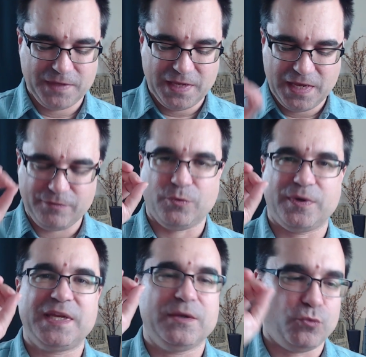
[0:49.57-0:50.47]
If you want to
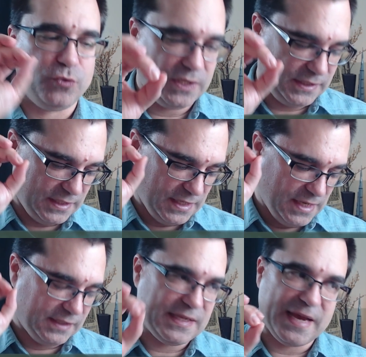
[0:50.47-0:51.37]
get really
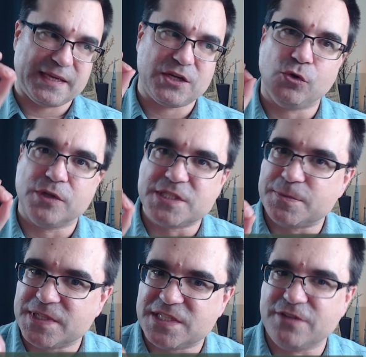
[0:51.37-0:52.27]
technical and
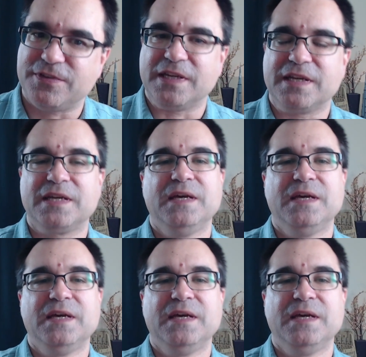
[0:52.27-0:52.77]
specific,